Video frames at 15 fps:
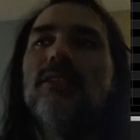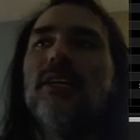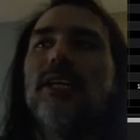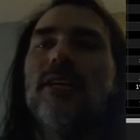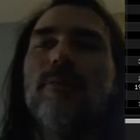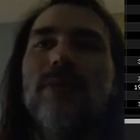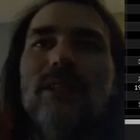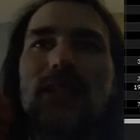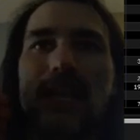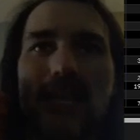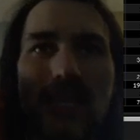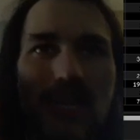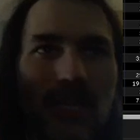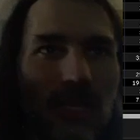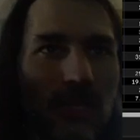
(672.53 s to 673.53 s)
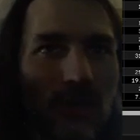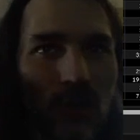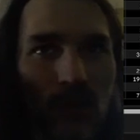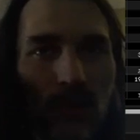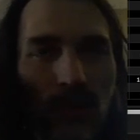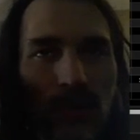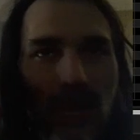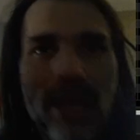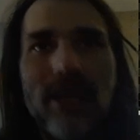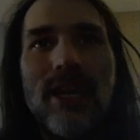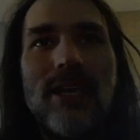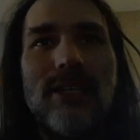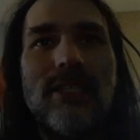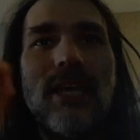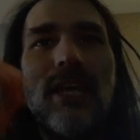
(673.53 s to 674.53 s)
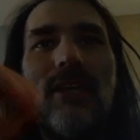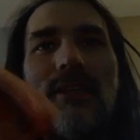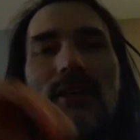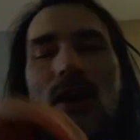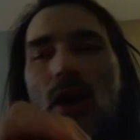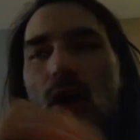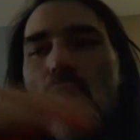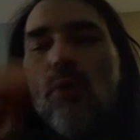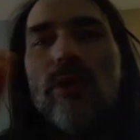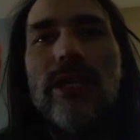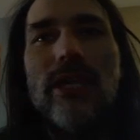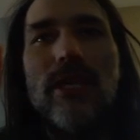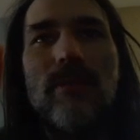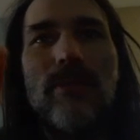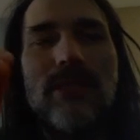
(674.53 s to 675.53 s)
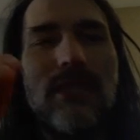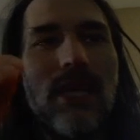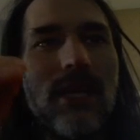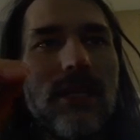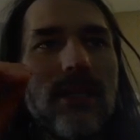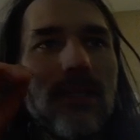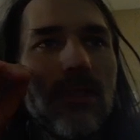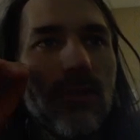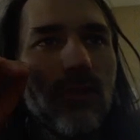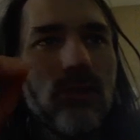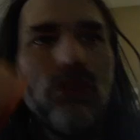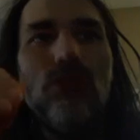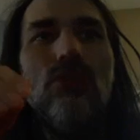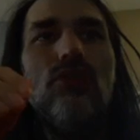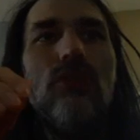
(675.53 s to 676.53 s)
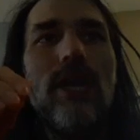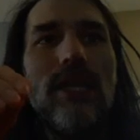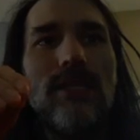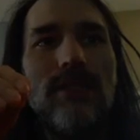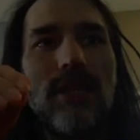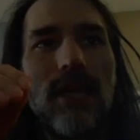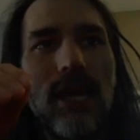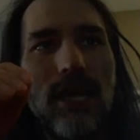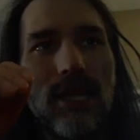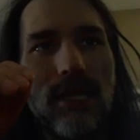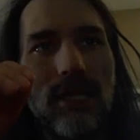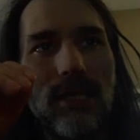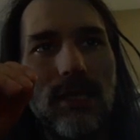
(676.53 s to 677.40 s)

I can be 8 out of 10 all week, but then those 2 trades that I